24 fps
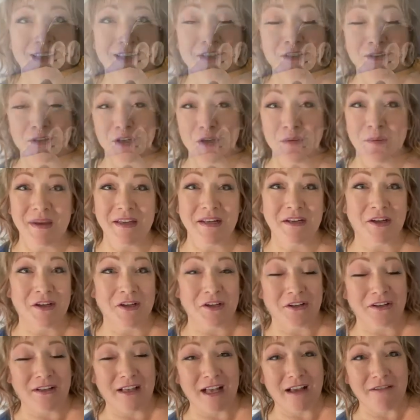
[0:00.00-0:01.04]
So you may not
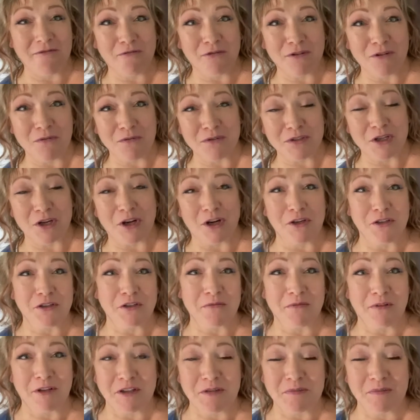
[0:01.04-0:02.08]
all have one of those hard
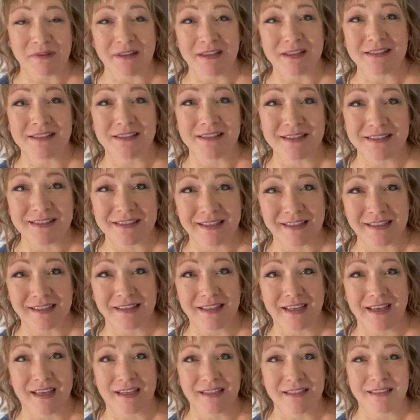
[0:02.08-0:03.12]
to reach places like
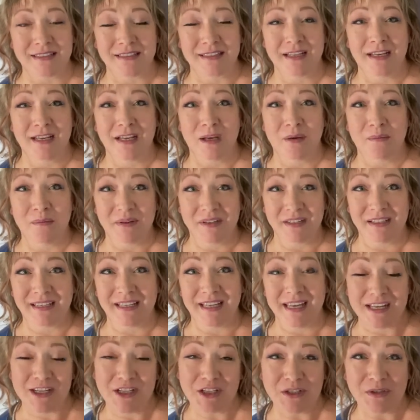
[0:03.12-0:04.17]
that, but in
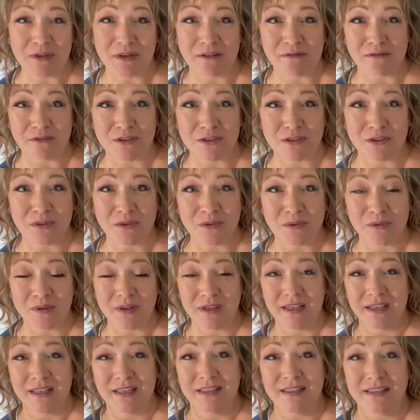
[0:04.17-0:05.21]
case you ever do,
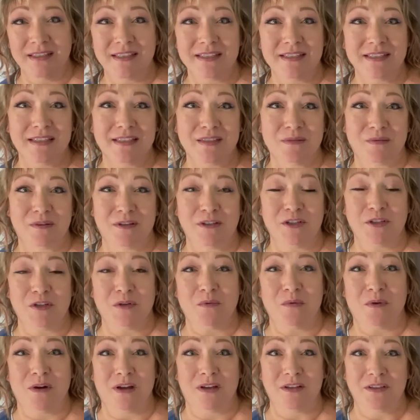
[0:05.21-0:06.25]
this is what you
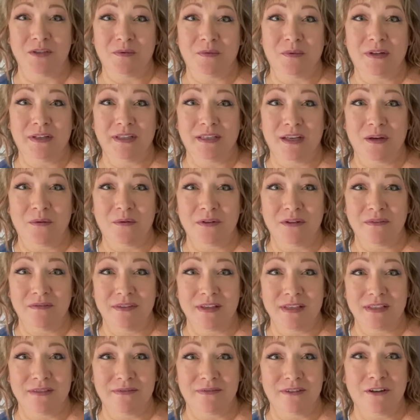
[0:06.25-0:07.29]
want. You want to get one of
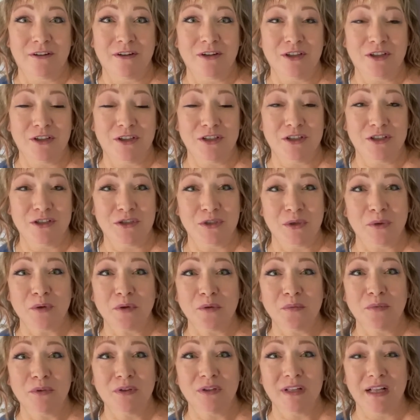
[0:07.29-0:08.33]
these very good,
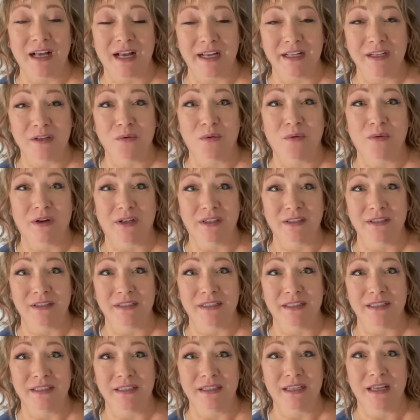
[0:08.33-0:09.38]
durable, high
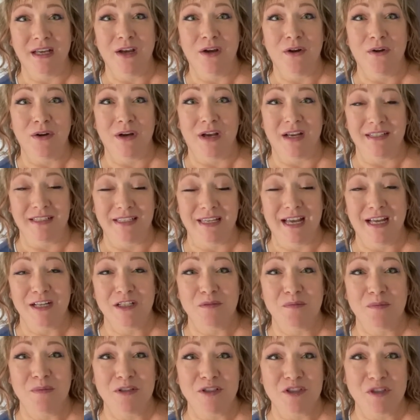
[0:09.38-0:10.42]
quality
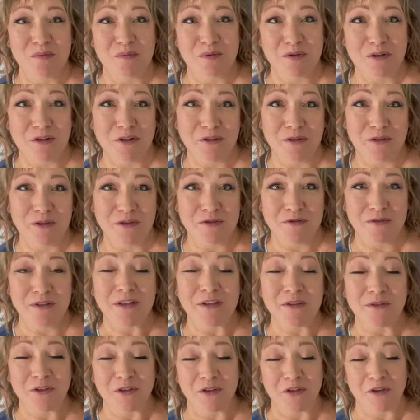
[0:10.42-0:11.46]
attachments to put on your
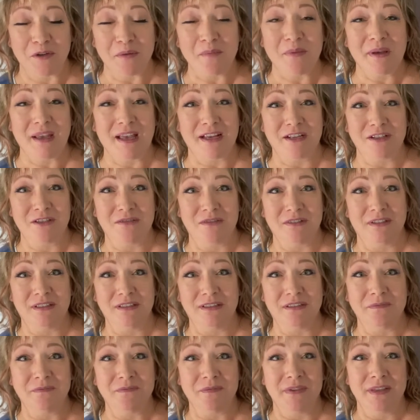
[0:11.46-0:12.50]
drill or your impact
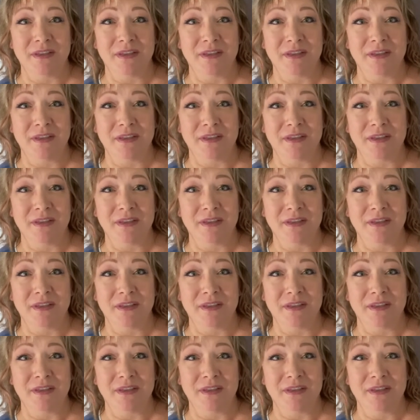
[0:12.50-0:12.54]
drill,